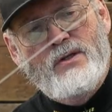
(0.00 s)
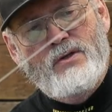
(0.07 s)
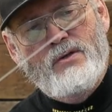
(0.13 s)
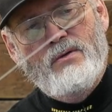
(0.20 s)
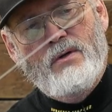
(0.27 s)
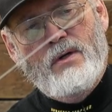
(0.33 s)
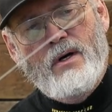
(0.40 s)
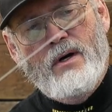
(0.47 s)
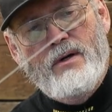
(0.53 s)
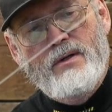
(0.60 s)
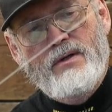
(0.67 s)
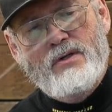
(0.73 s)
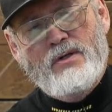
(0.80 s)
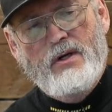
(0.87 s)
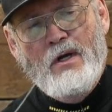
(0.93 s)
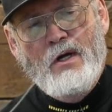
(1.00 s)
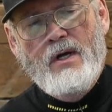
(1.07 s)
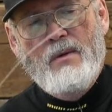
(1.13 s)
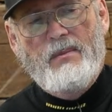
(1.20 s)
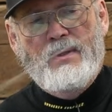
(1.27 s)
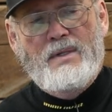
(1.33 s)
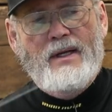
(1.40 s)
a two hook harness,
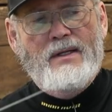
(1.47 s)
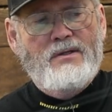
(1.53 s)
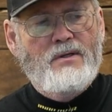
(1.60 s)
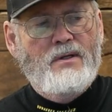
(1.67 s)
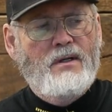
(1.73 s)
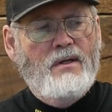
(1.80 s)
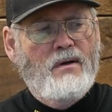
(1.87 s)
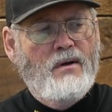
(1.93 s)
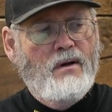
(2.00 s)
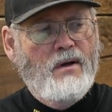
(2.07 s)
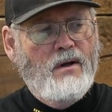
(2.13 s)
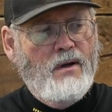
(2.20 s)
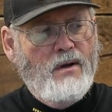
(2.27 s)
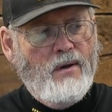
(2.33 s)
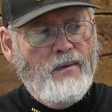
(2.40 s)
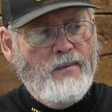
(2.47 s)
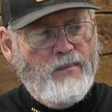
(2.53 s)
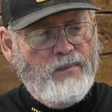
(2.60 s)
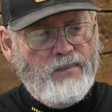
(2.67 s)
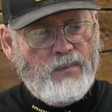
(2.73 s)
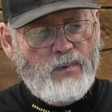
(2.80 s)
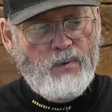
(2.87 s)
but that's uh,
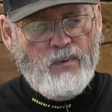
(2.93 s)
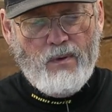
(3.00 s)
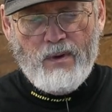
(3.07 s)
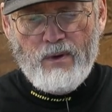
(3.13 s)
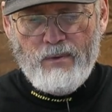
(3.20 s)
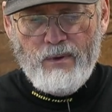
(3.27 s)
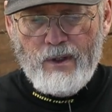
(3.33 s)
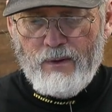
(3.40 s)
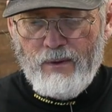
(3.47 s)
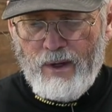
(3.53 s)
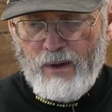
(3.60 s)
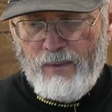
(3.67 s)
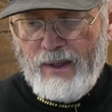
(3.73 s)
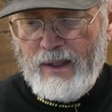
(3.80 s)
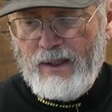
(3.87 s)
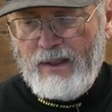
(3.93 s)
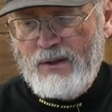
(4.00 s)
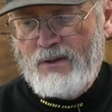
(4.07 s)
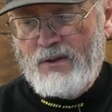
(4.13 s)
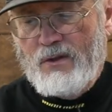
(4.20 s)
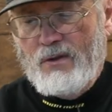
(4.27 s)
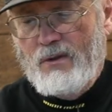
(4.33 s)
one of the really great
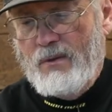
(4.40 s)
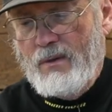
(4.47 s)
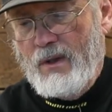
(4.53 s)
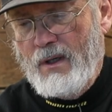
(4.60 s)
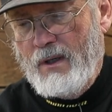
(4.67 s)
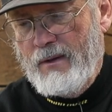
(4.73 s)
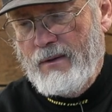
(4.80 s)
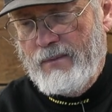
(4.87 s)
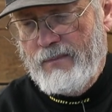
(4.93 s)
ways to uh,